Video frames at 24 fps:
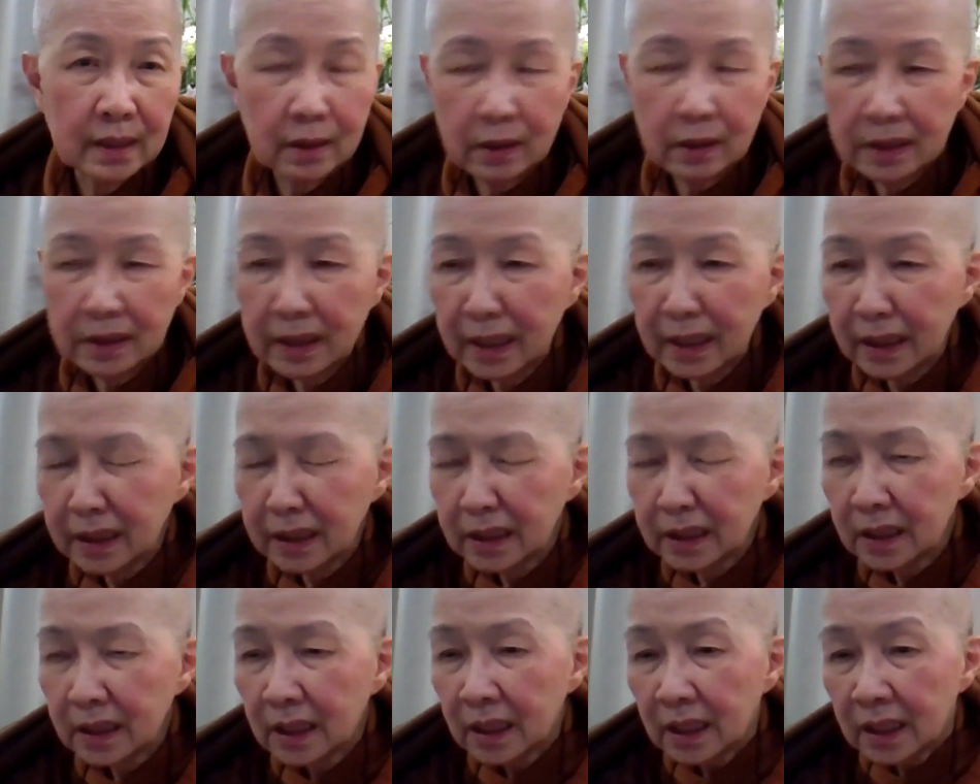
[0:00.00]

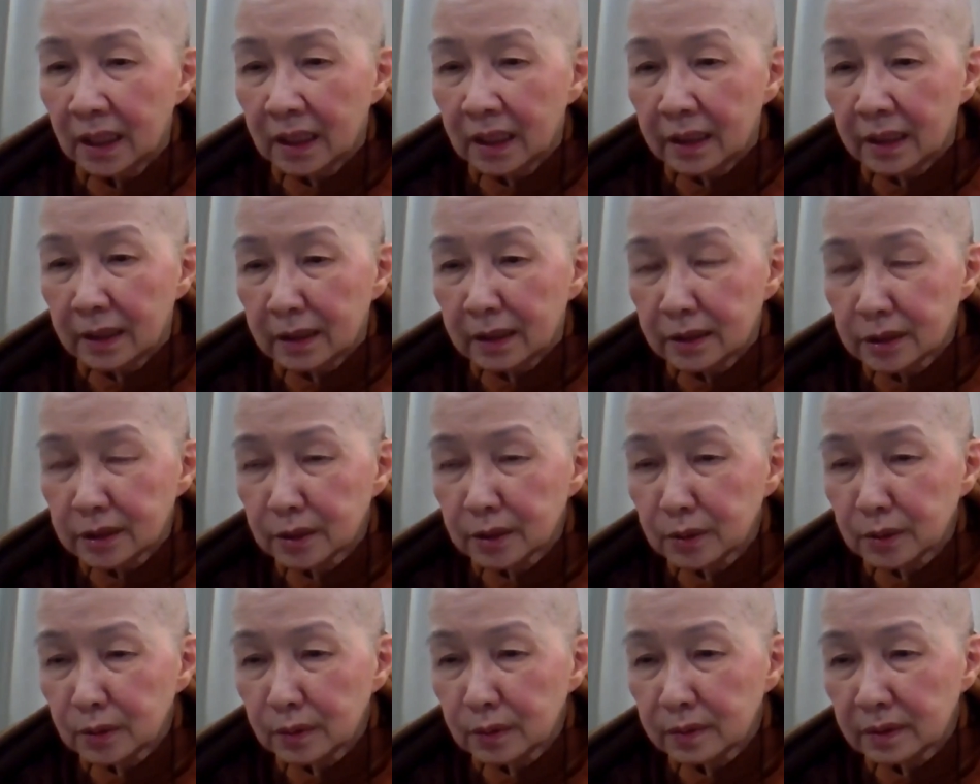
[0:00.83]
Okay,
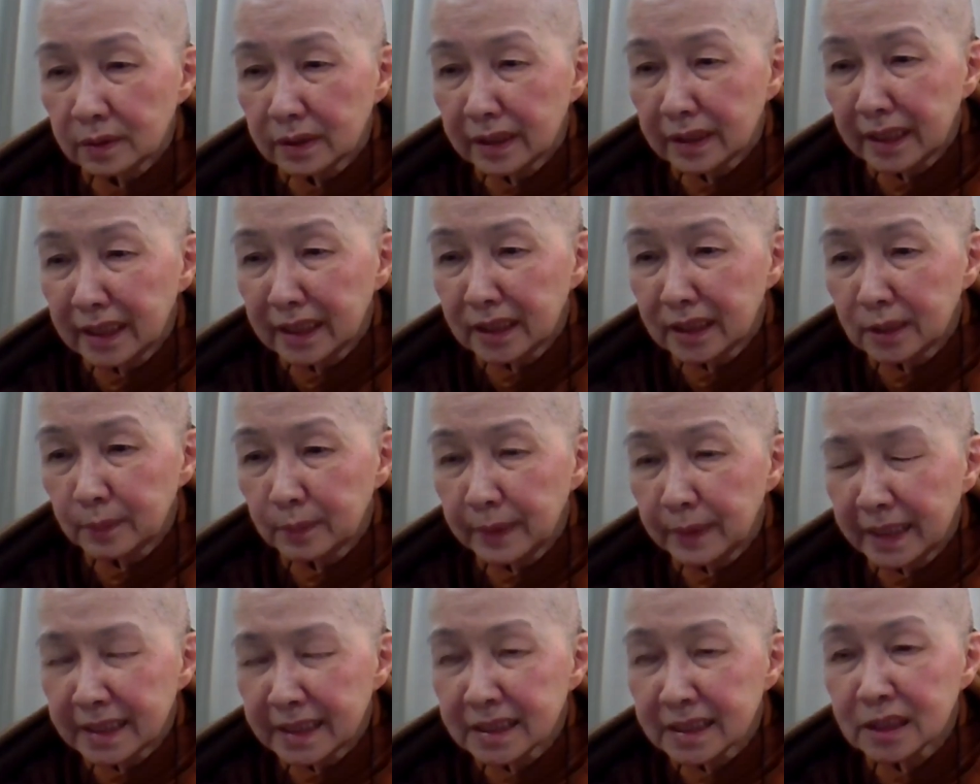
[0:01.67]
so then the
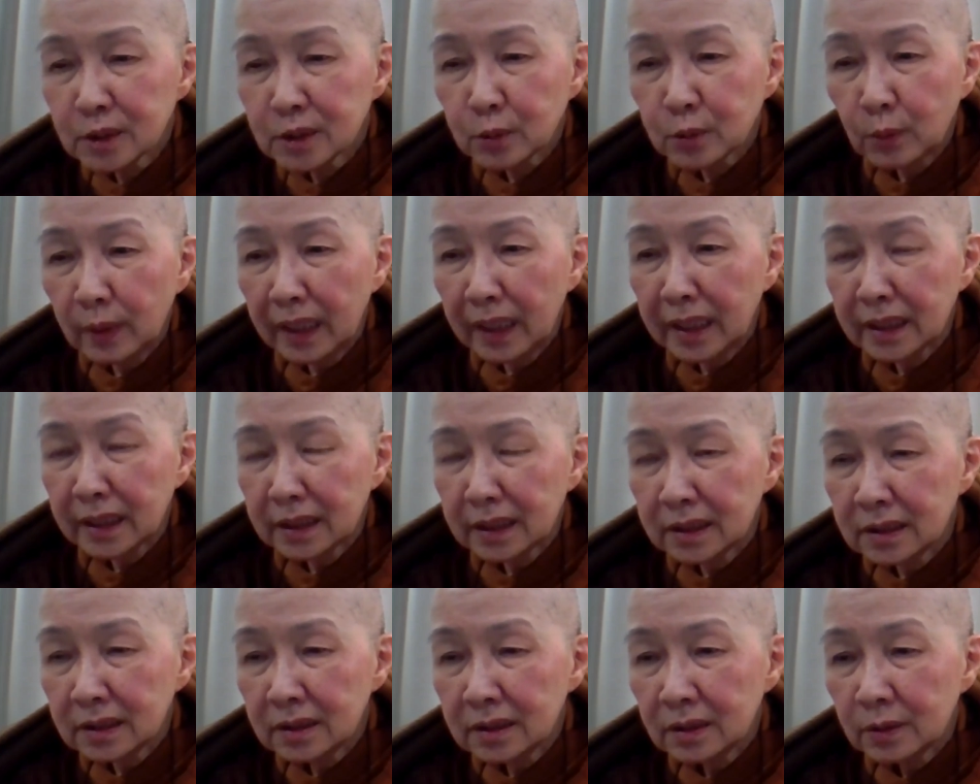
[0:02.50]
Blessed
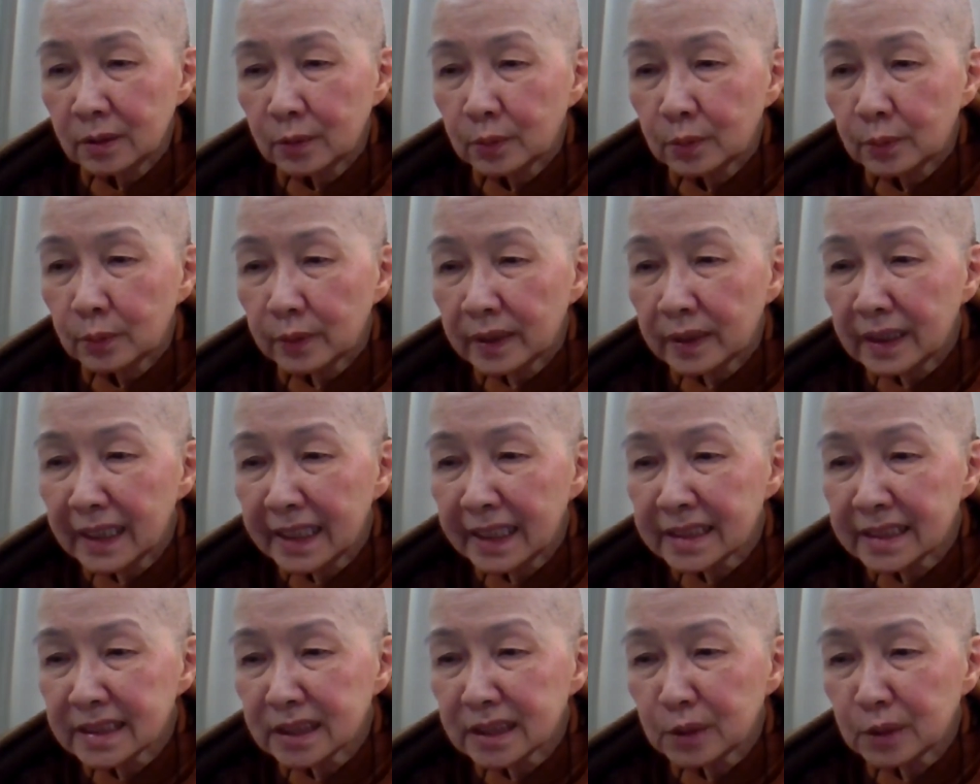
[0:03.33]
One,
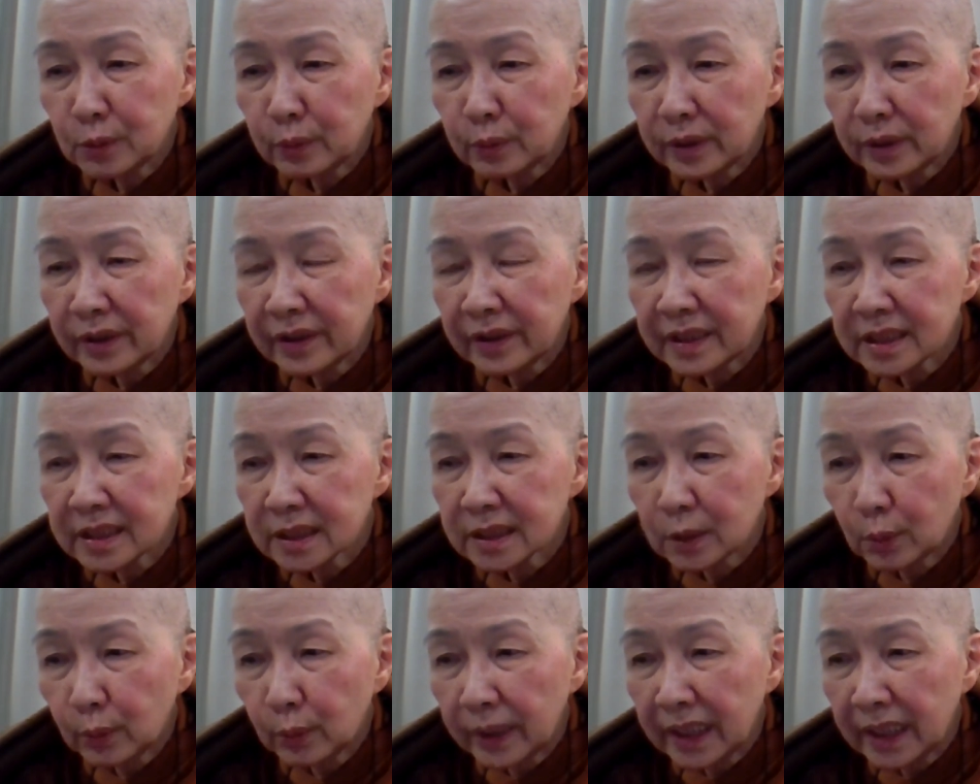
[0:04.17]
realizing with
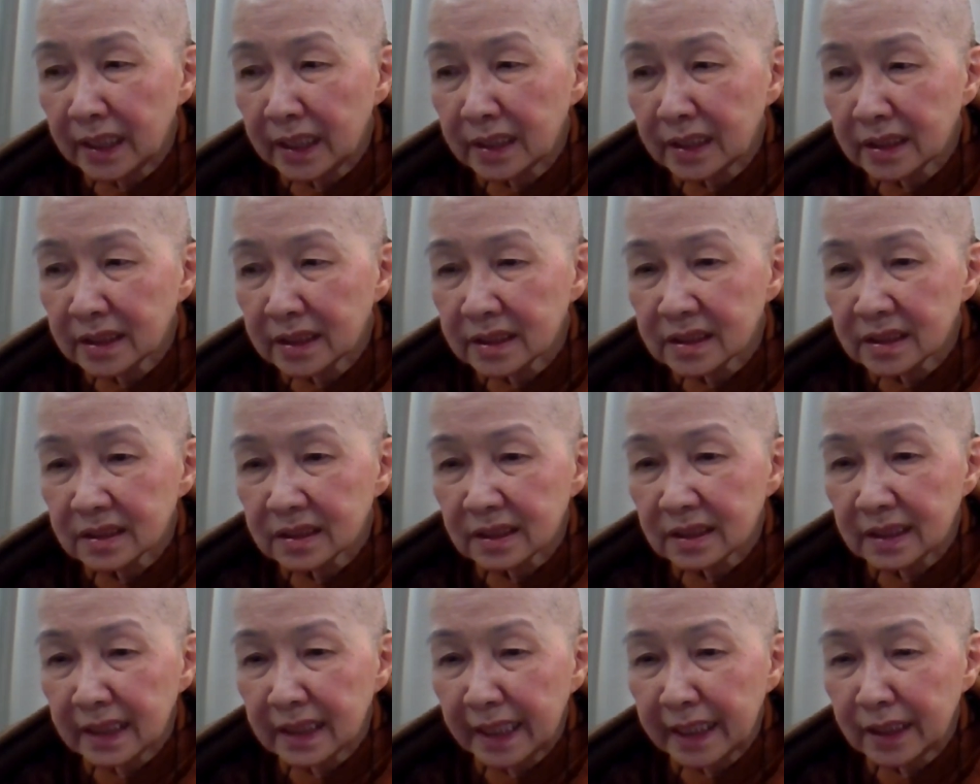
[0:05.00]
his awareness
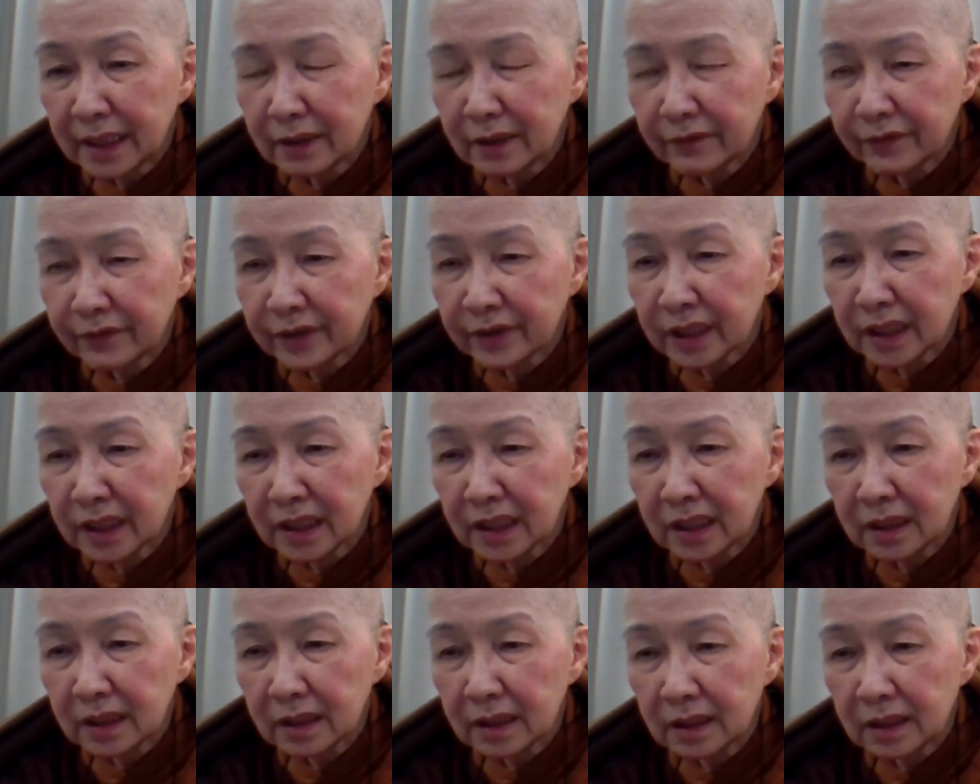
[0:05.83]
the line of thinking